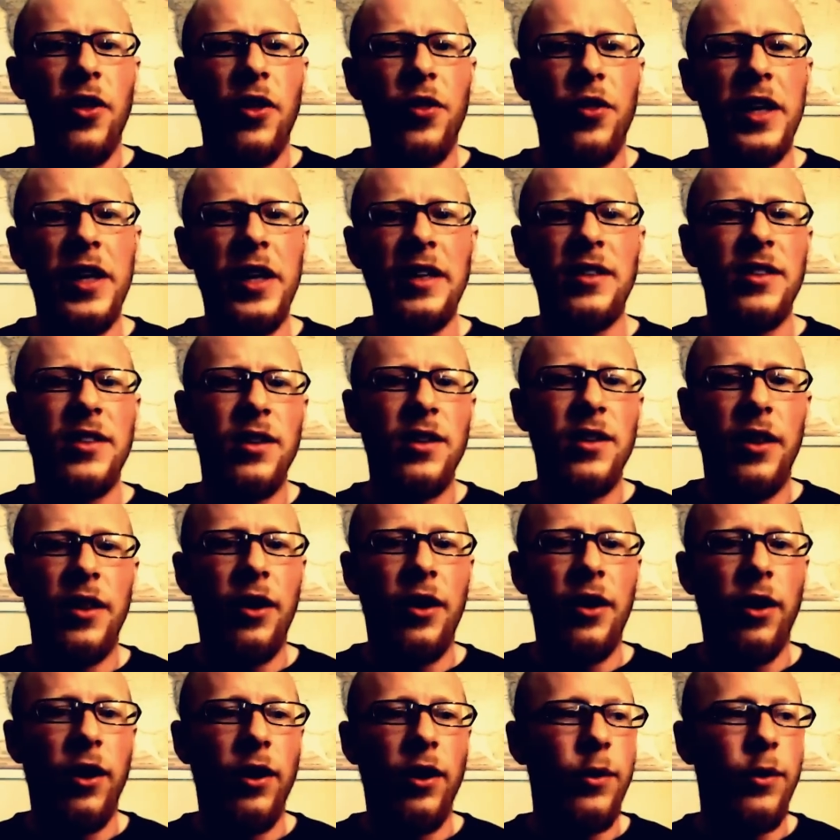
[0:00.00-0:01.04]
these
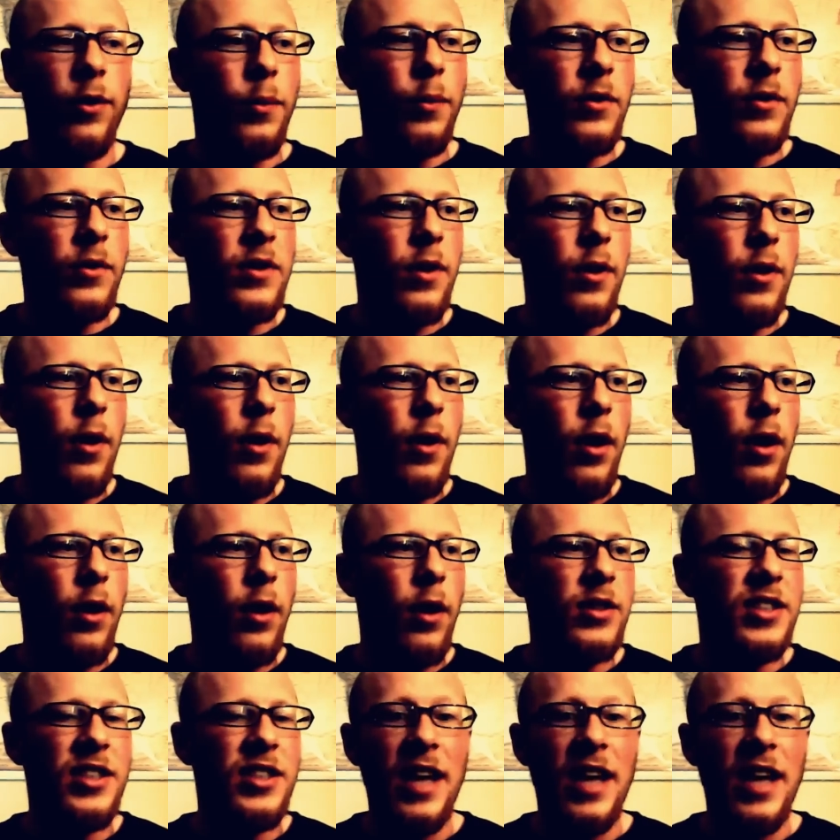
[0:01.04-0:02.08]
there are
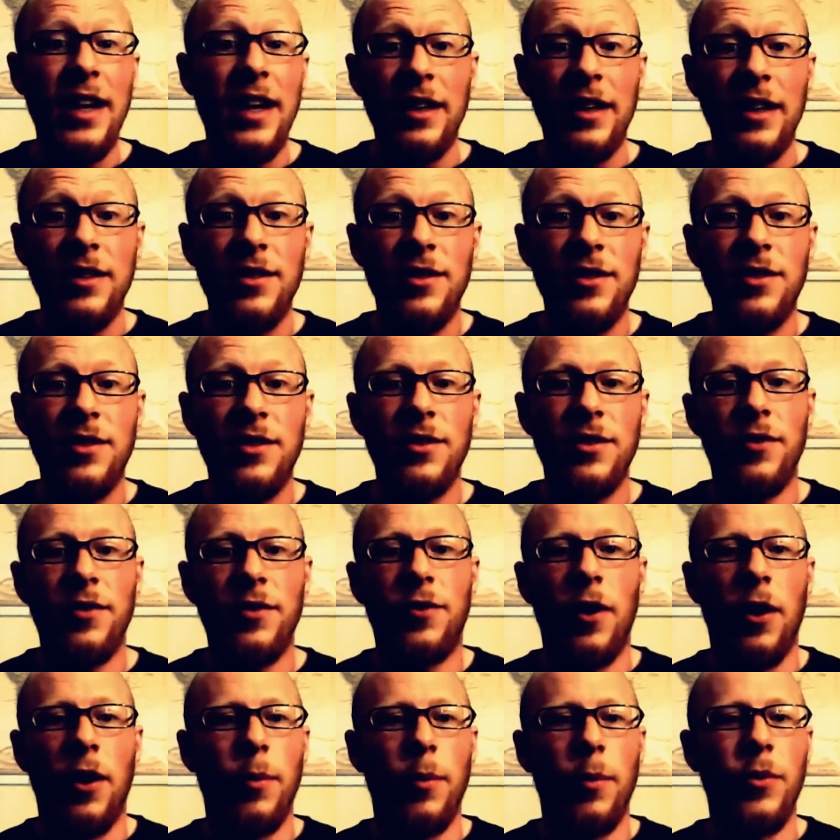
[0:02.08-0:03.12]
statists
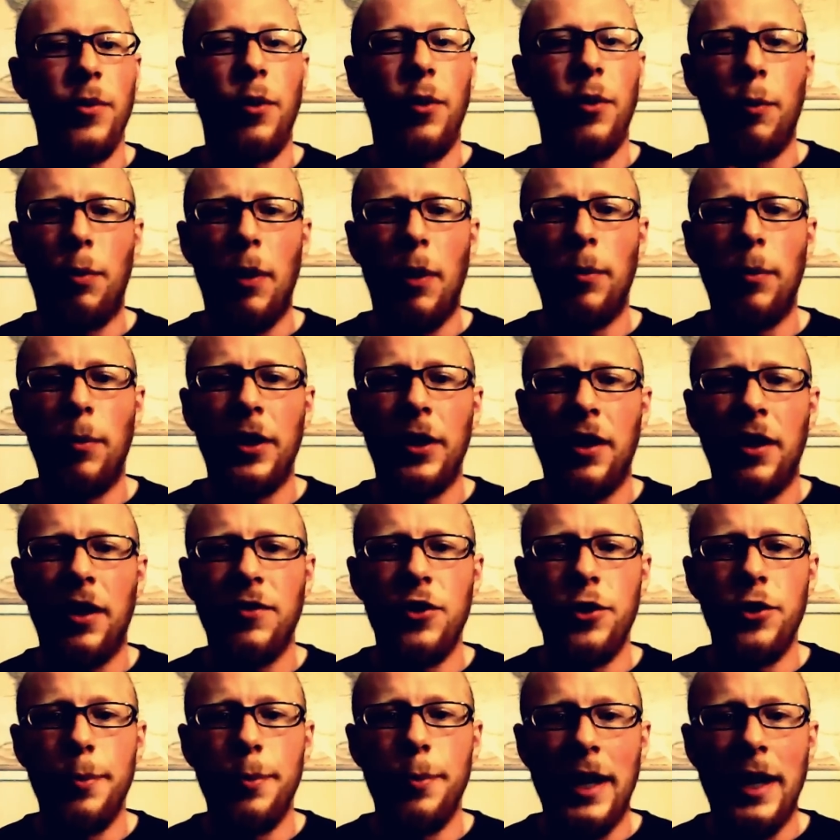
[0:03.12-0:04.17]
from the Republic of
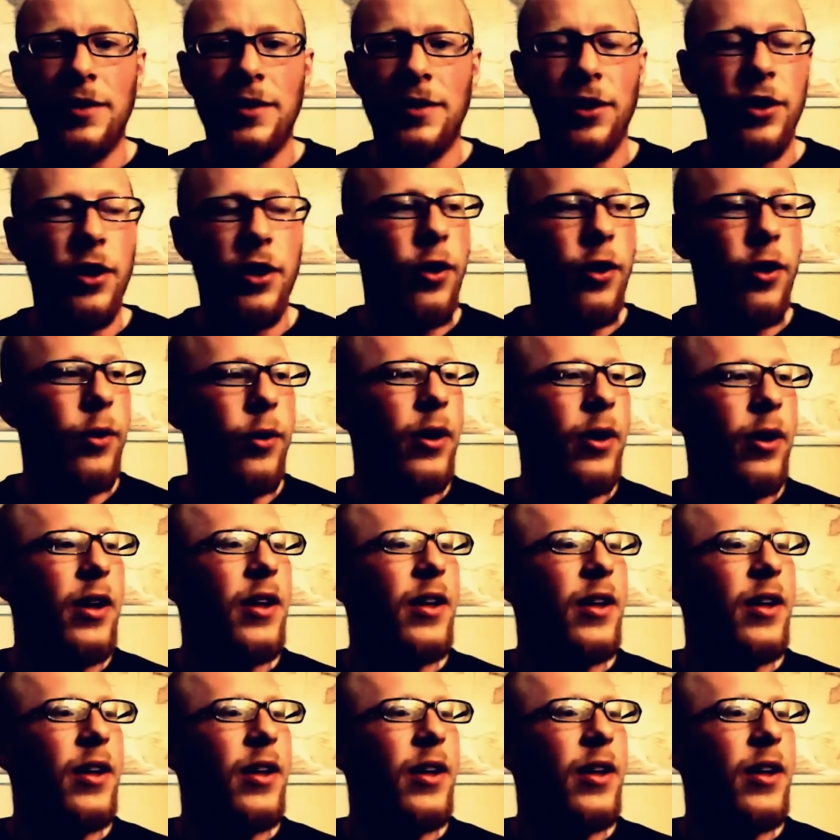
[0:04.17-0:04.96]
New Mexico.